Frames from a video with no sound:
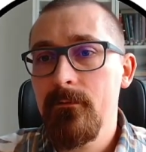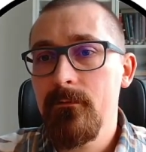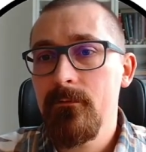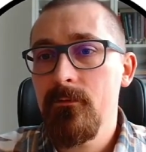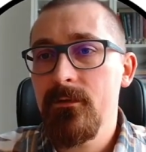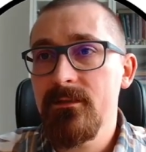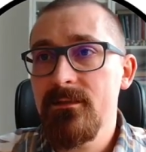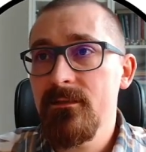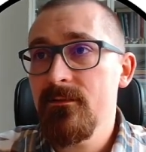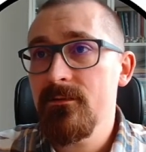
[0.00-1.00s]
You can
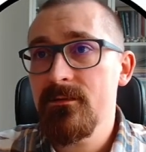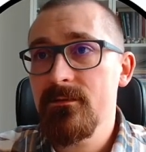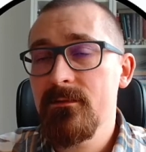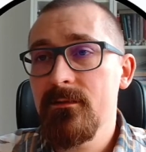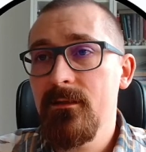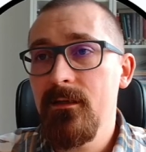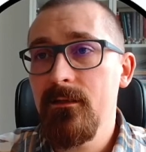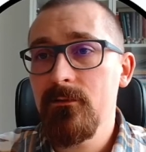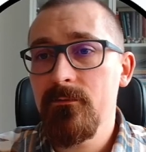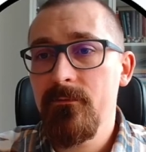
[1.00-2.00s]
see there's a
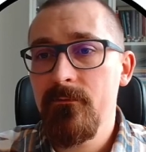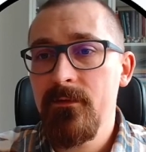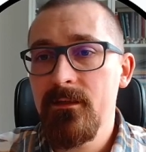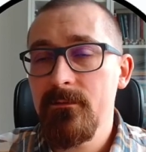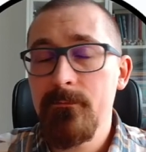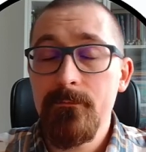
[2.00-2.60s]
lot of things